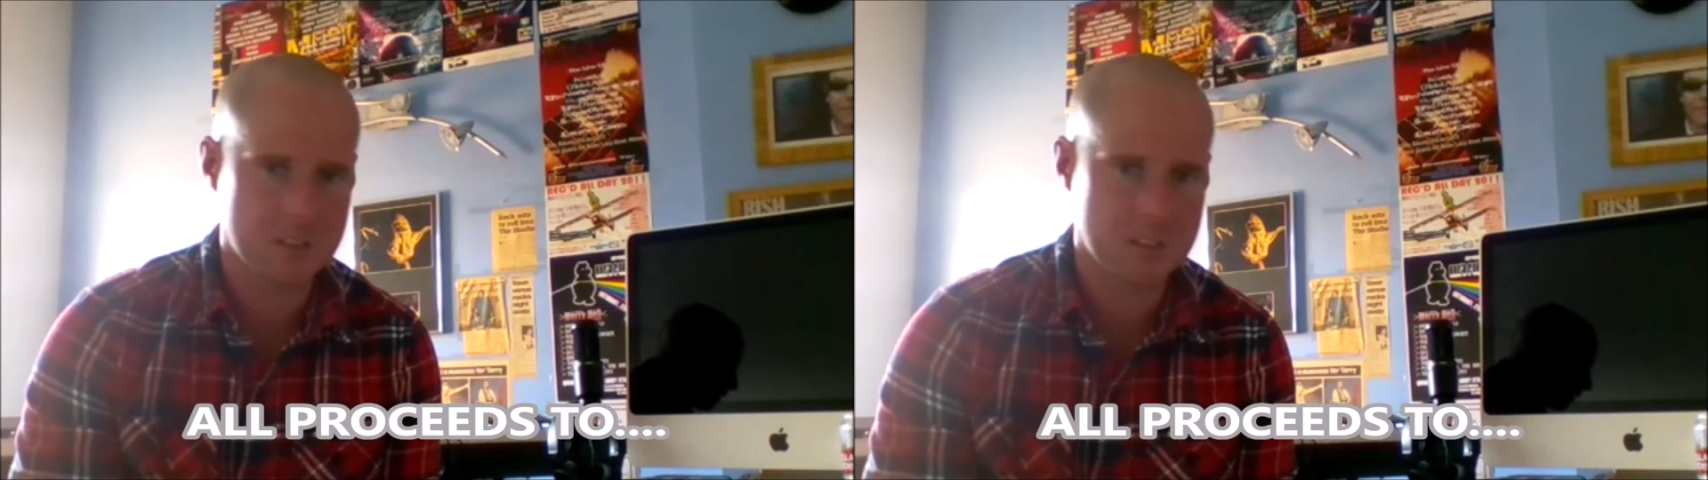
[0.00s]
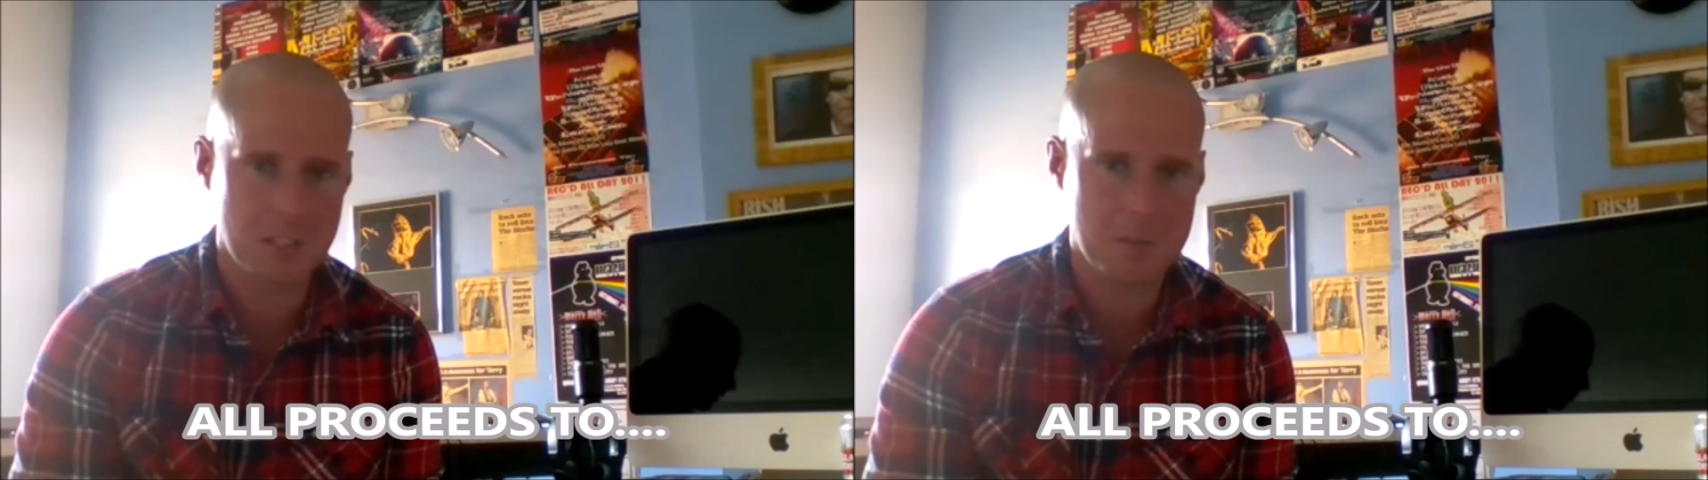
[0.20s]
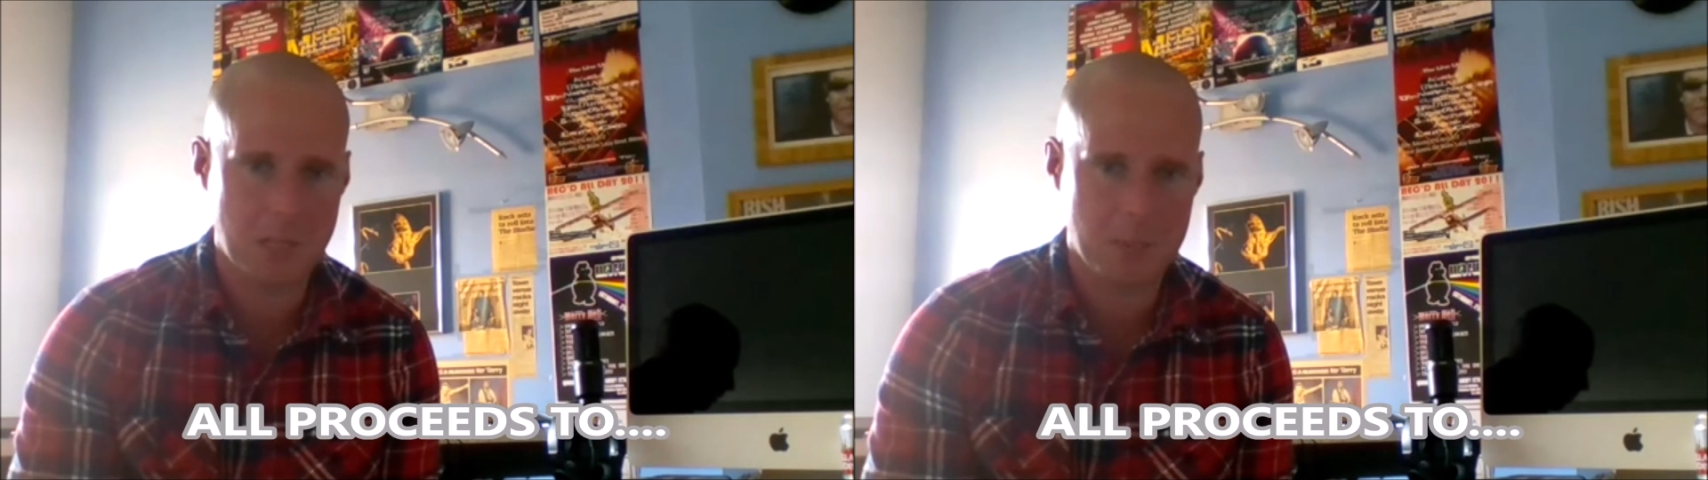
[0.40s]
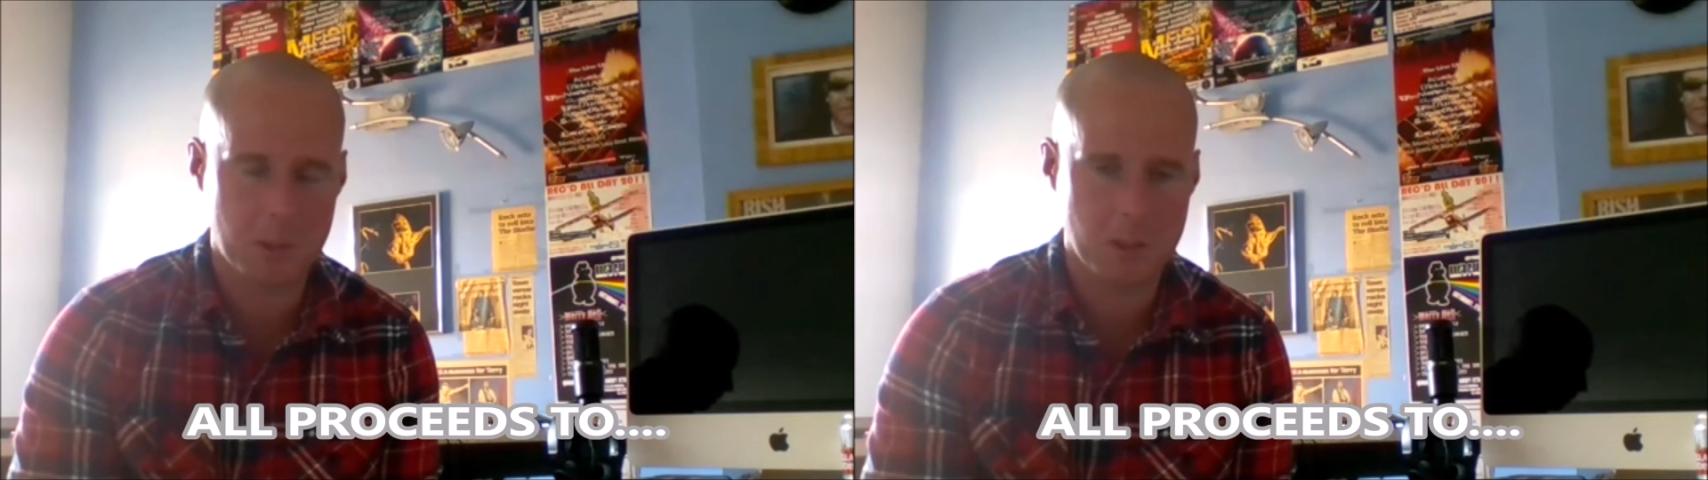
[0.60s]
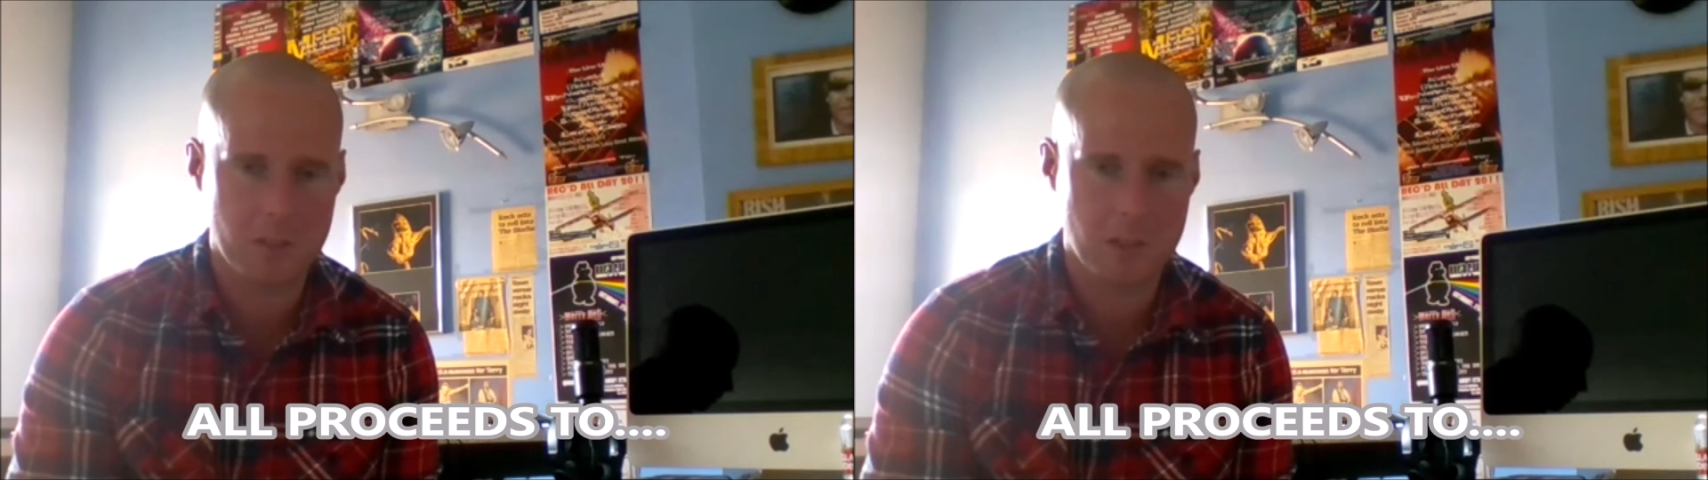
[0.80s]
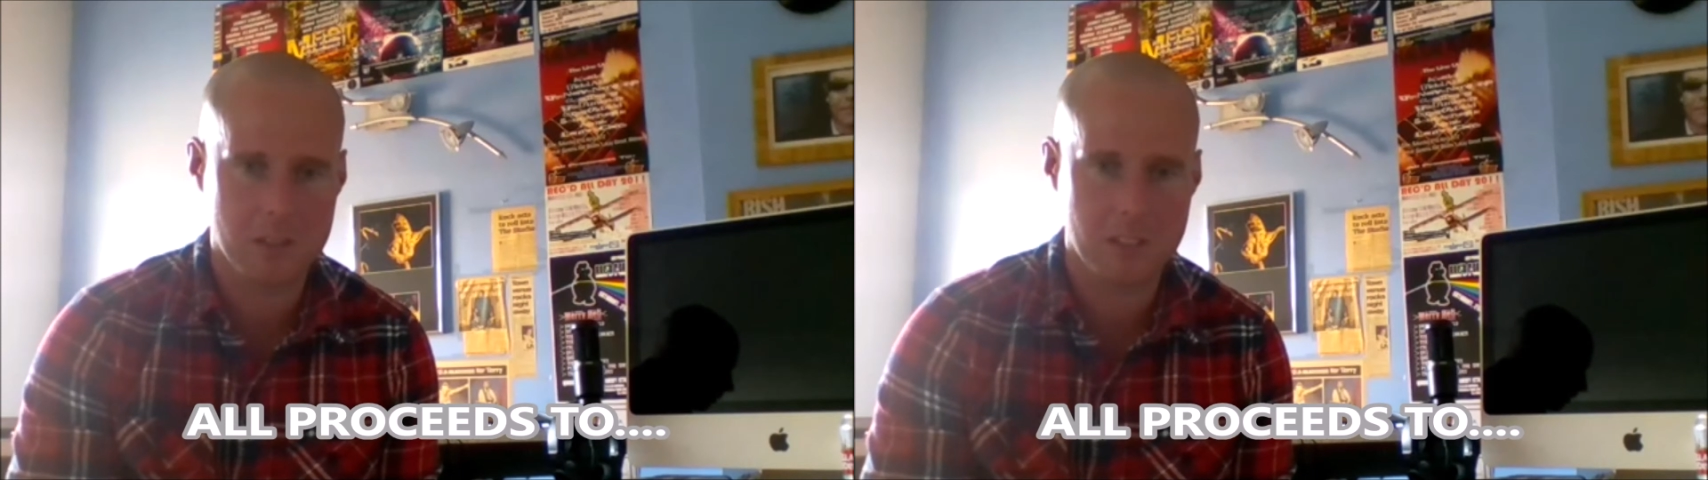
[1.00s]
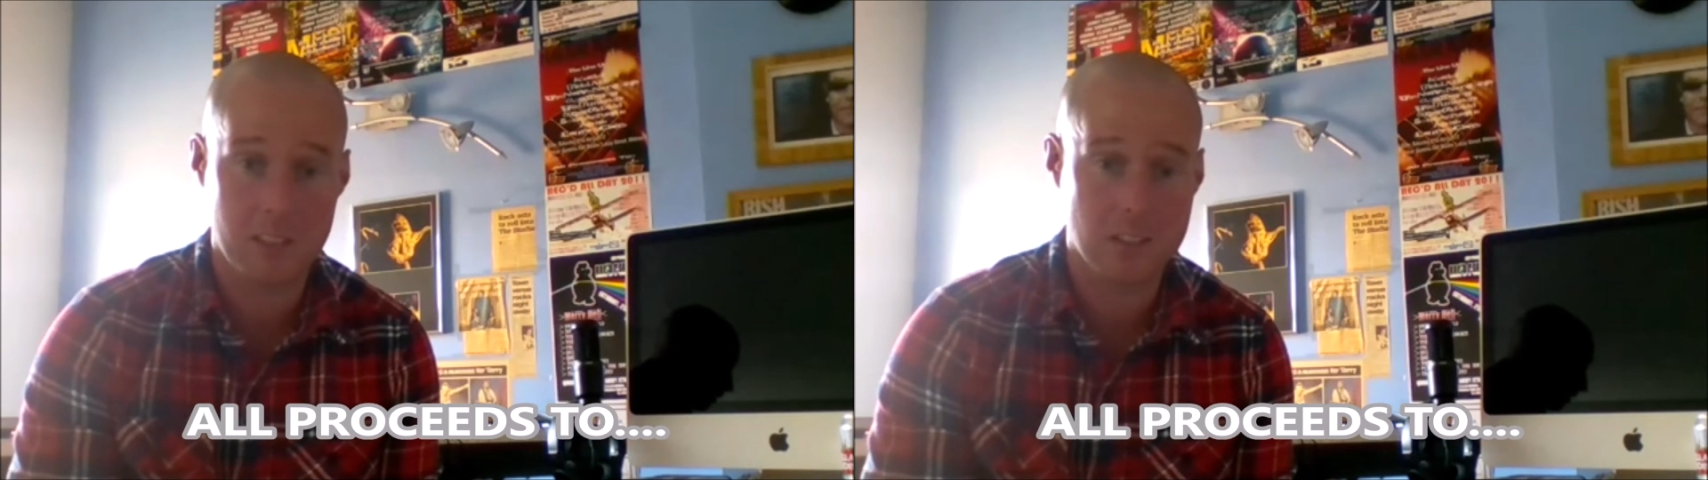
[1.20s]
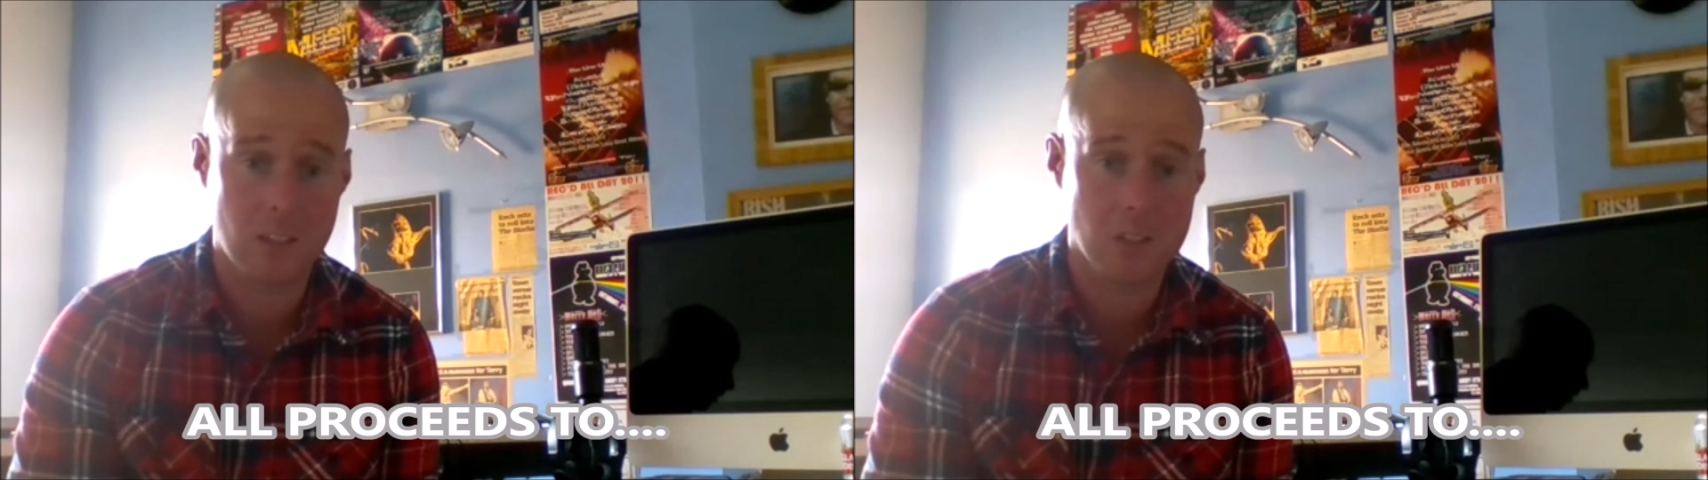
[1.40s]
to see people who you've not seen
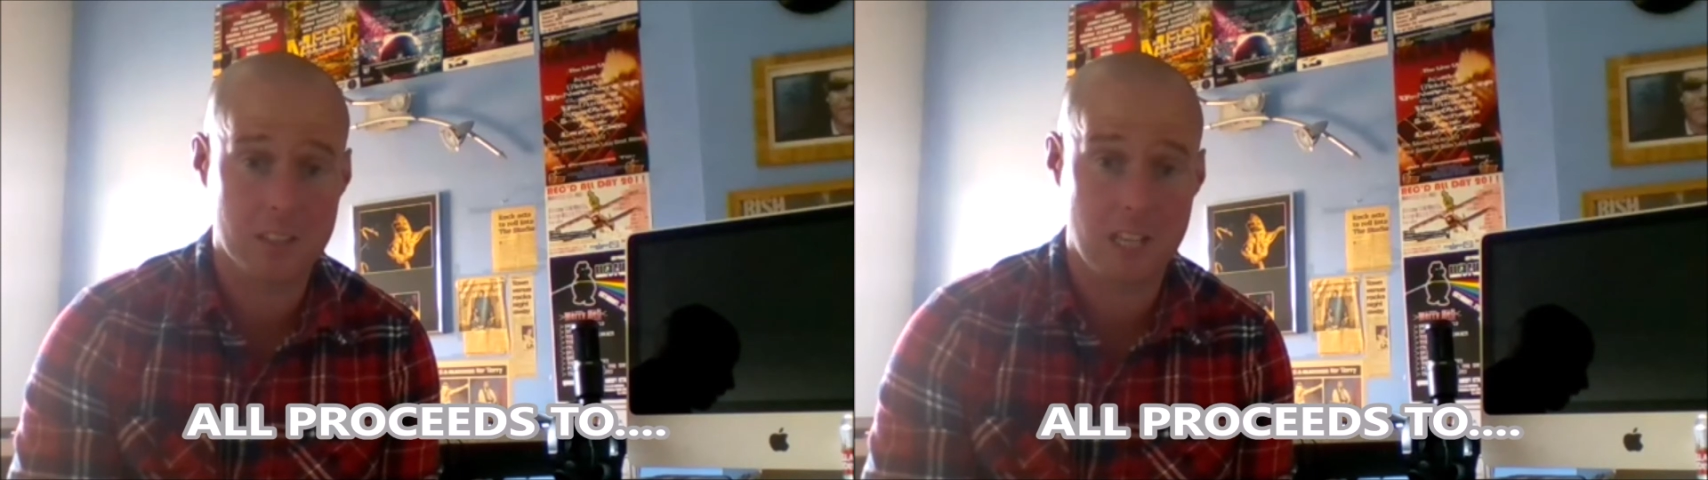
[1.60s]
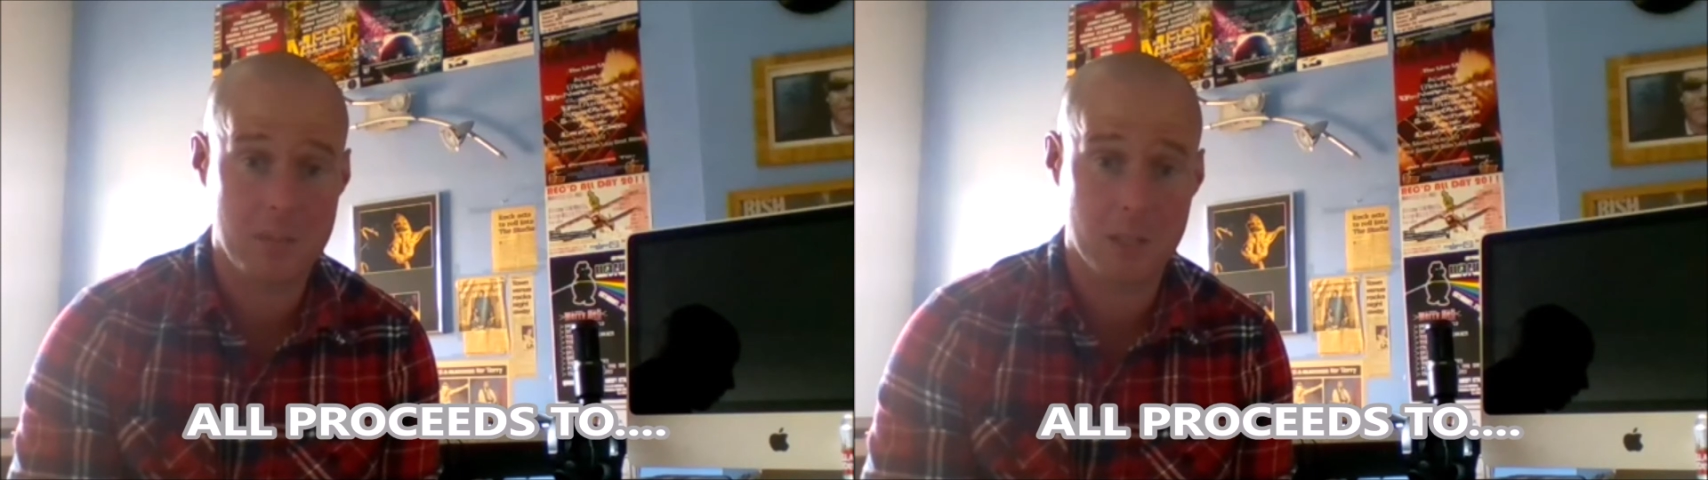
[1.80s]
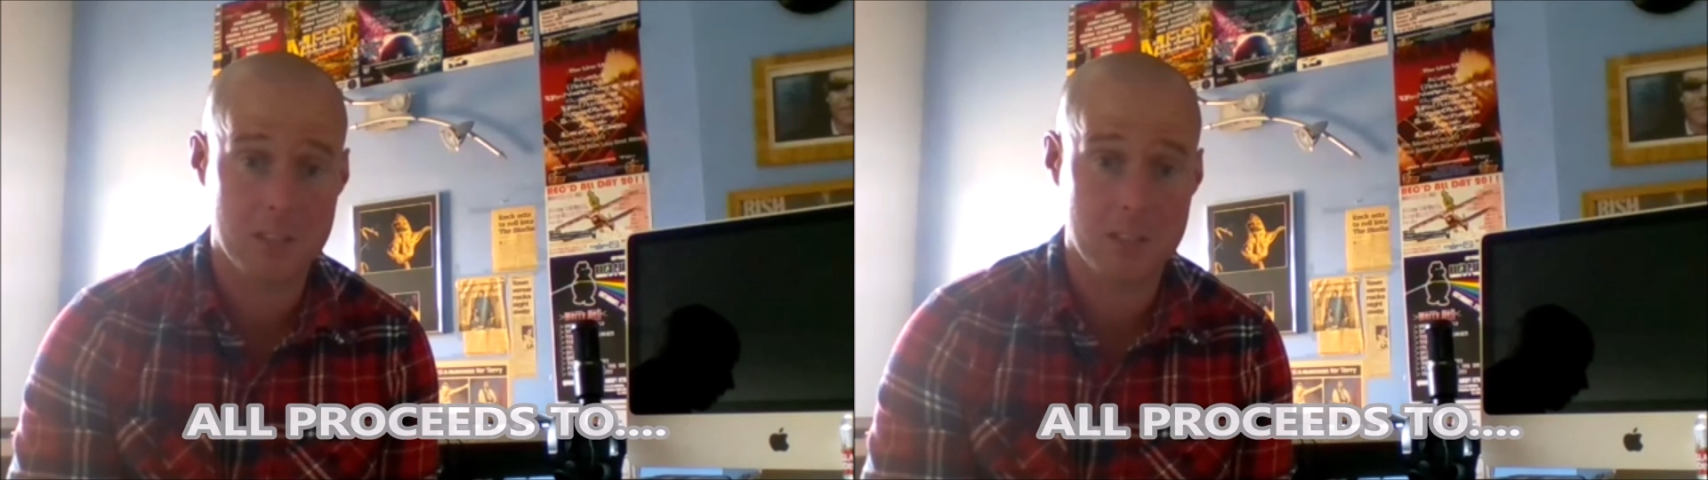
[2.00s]
in a long time, because